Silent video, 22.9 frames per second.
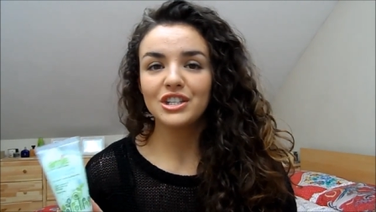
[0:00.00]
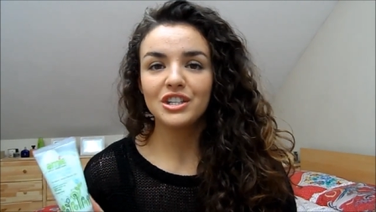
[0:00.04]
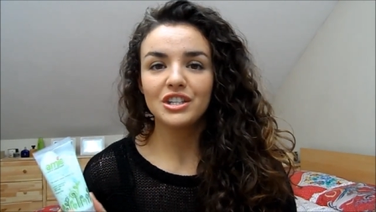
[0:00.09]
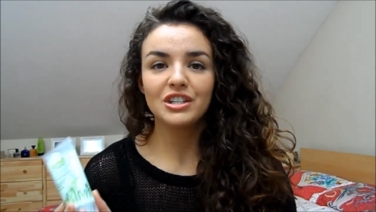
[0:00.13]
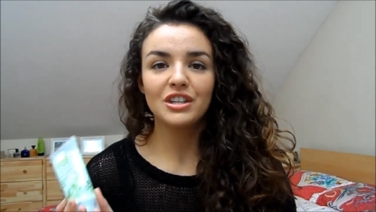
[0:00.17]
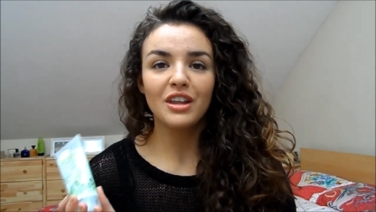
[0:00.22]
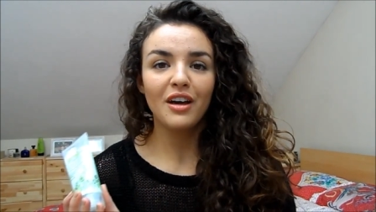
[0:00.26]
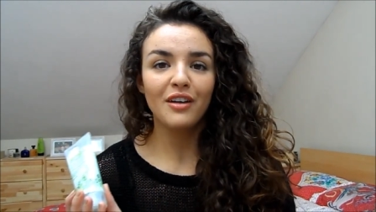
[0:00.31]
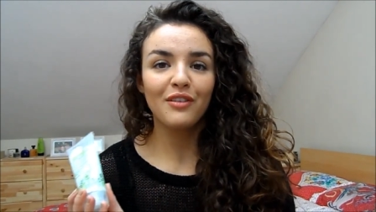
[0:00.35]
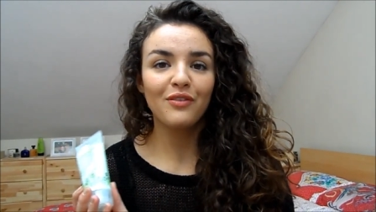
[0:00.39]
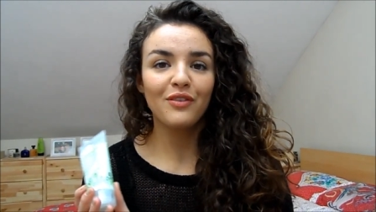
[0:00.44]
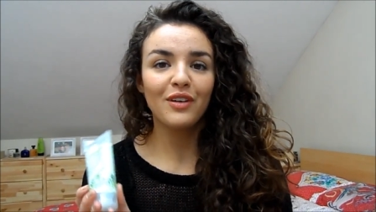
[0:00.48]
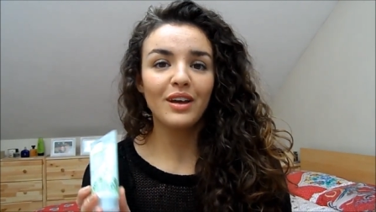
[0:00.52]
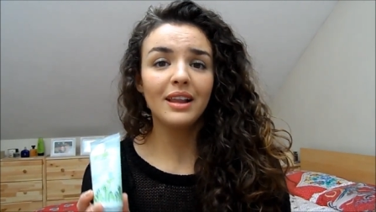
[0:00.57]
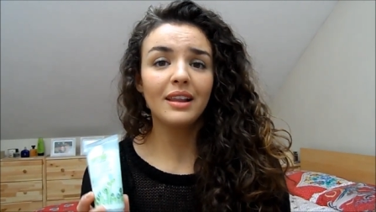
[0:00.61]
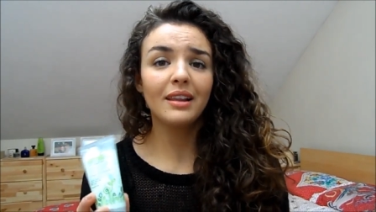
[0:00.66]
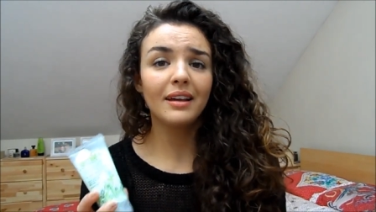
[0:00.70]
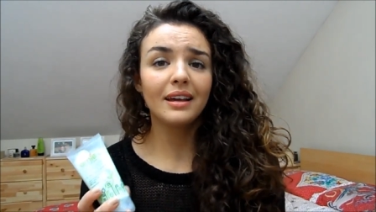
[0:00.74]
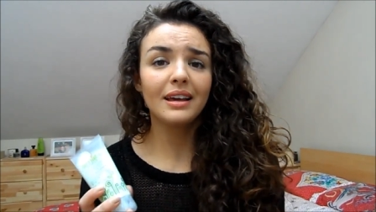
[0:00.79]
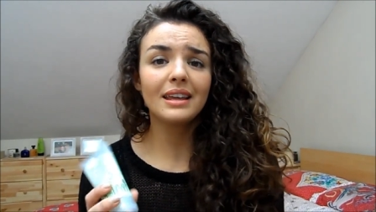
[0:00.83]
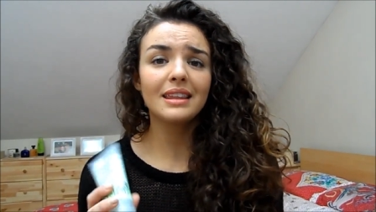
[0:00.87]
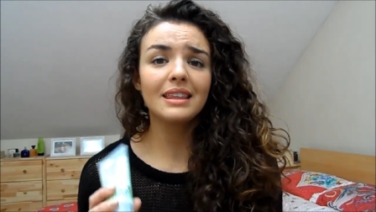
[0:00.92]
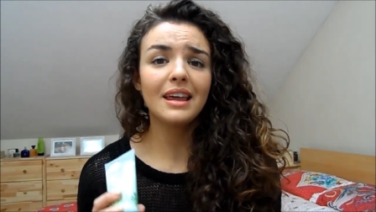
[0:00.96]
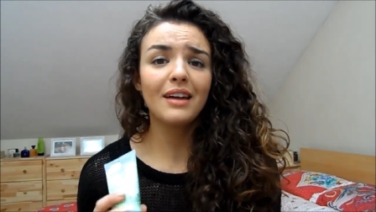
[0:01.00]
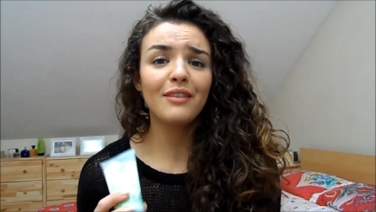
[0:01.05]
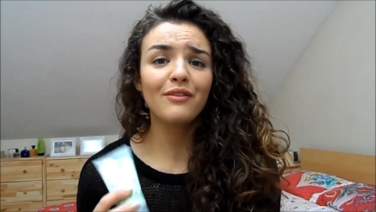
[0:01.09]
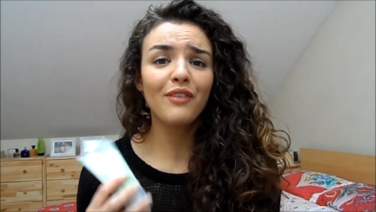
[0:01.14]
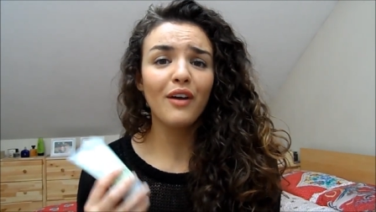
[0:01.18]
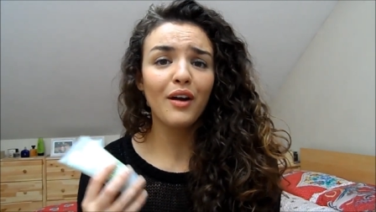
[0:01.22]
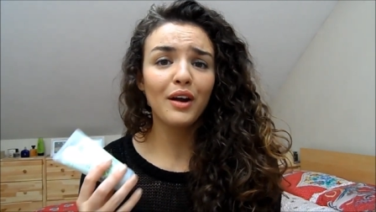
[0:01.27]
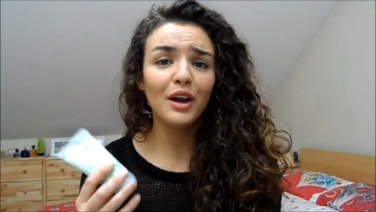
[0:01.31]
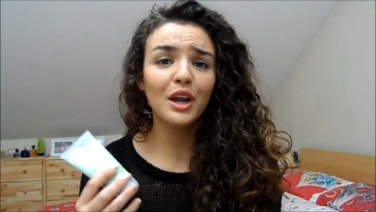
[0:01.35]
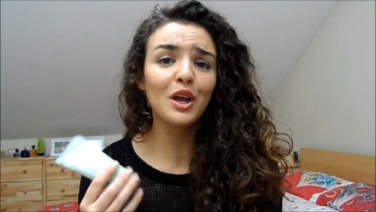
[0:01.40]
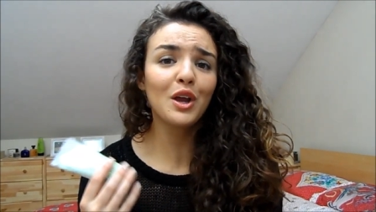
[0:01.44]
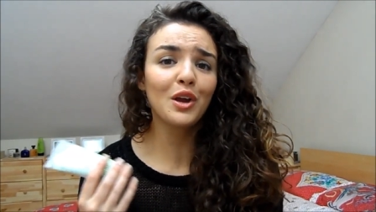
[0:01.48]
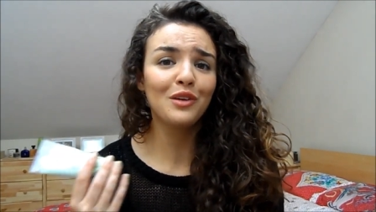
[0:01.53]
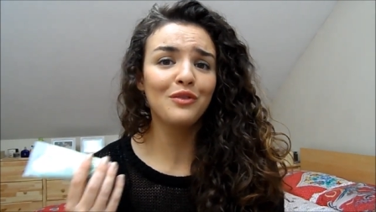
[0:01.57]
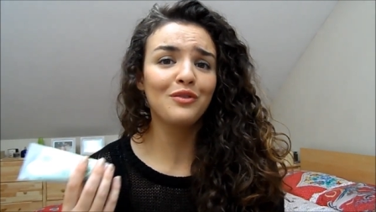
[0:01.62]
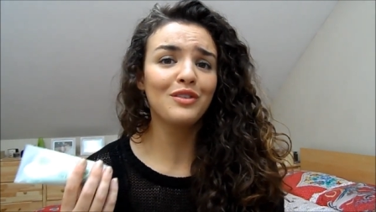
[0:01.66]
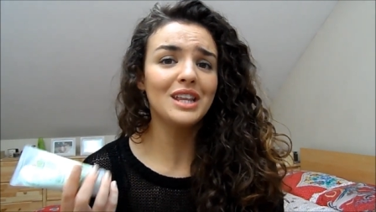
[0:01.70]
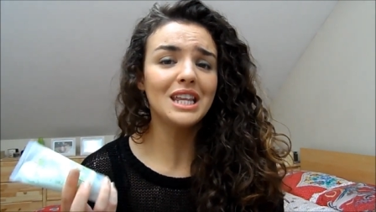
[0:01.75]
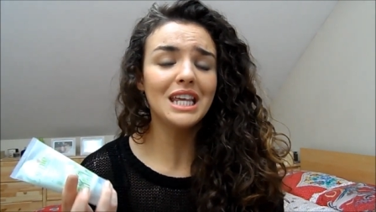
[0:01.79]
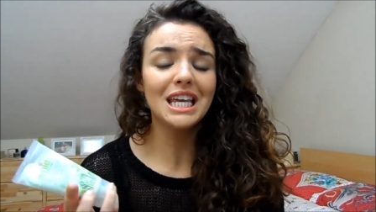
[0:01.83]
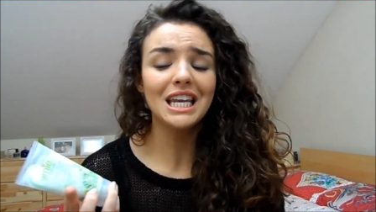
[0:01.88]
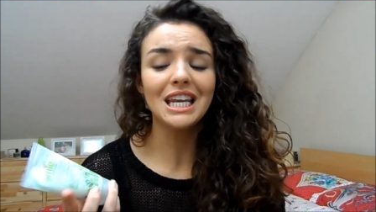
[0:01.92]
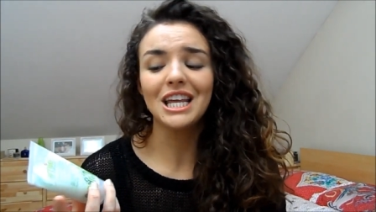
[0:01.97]
It's just that I feel like they're very
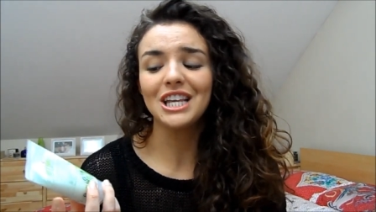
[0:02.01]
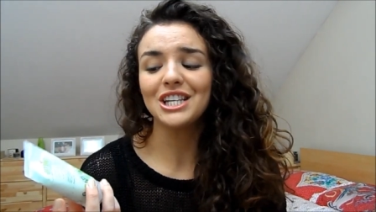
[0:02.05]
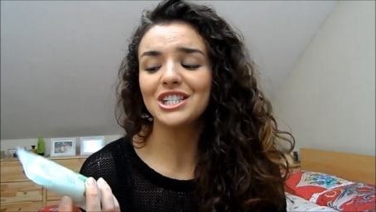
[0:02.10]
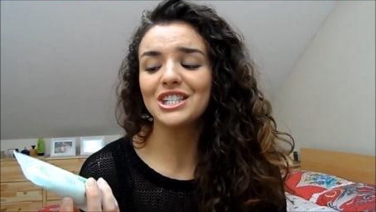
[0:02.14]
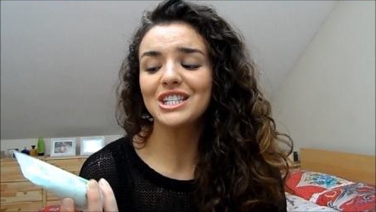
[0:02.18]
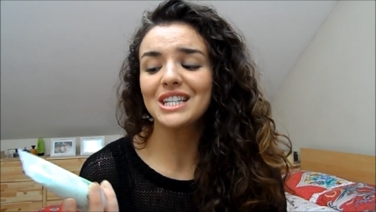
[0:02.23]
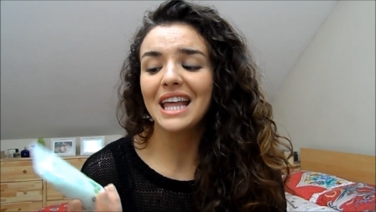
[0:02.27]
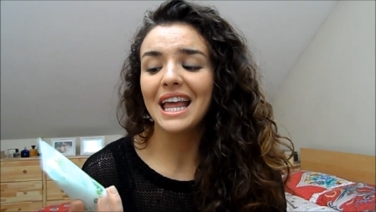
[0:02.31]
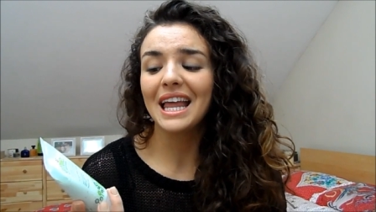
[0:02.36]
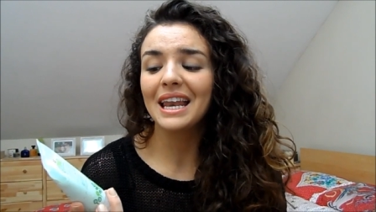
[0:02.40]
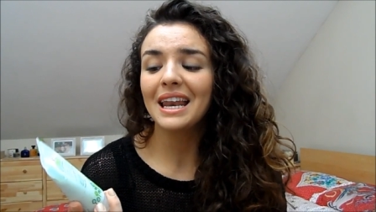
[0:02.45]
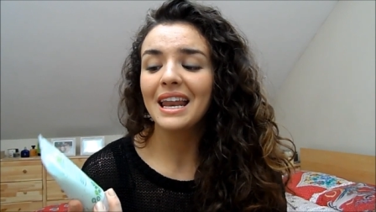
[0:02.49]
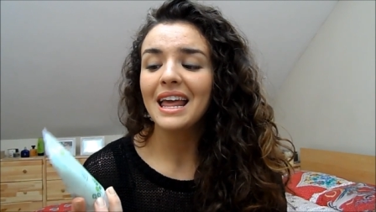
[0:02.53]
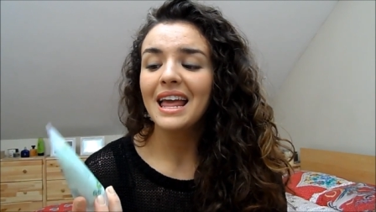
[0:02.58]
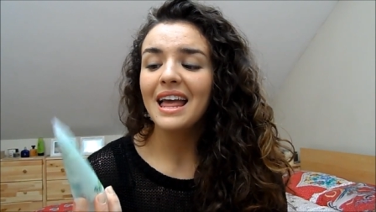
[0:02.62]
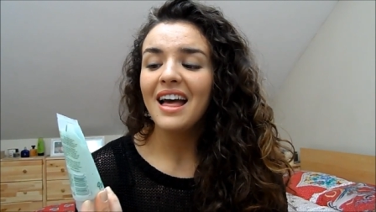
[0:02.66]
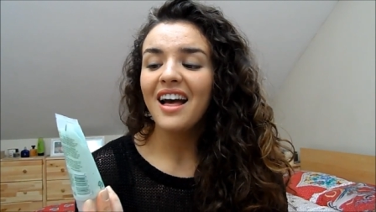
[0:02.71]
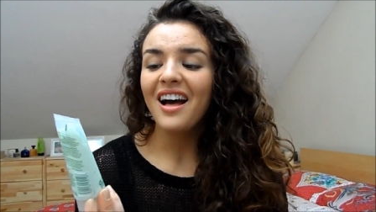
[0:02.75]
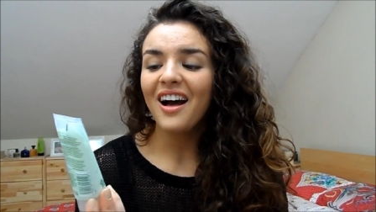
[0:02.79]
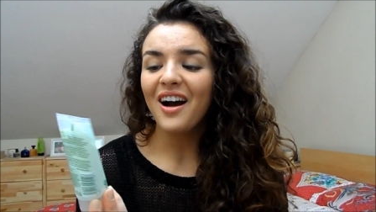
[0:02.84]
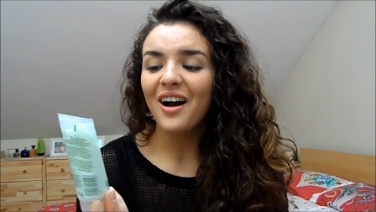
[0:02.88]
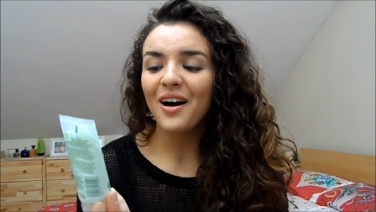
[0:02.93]
good for teenage skin.